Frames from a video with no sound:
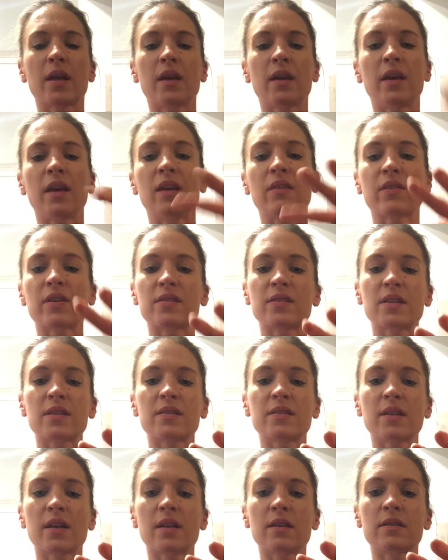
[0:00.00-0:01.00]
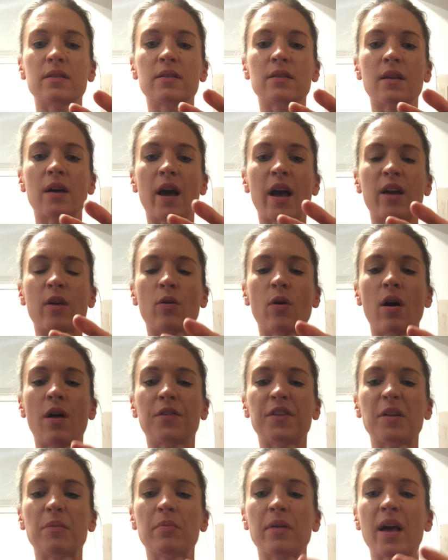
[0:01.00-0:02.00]
heat-resistant,
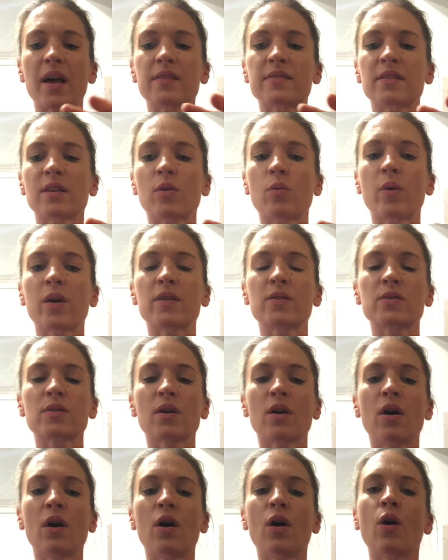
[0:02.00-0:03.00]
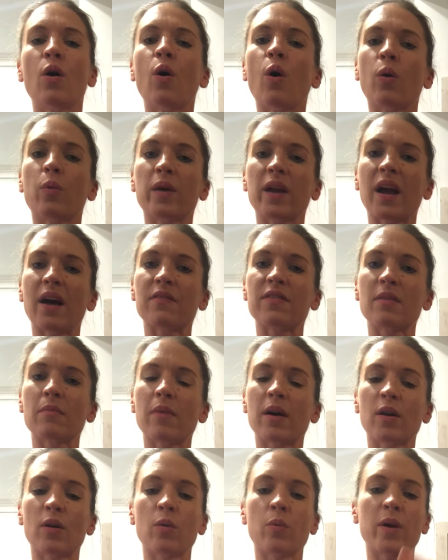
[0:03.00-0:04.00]
high-quality plastic whisk, or we have the
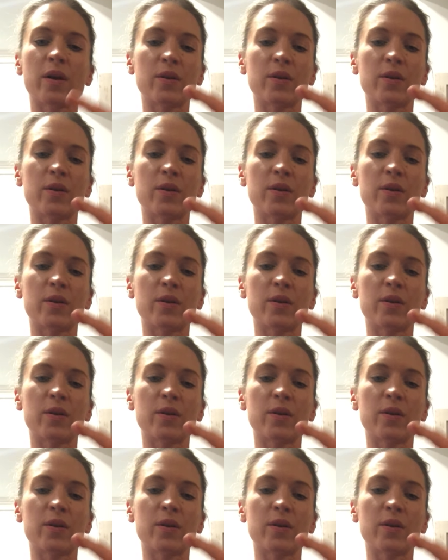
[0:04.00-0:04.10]
metal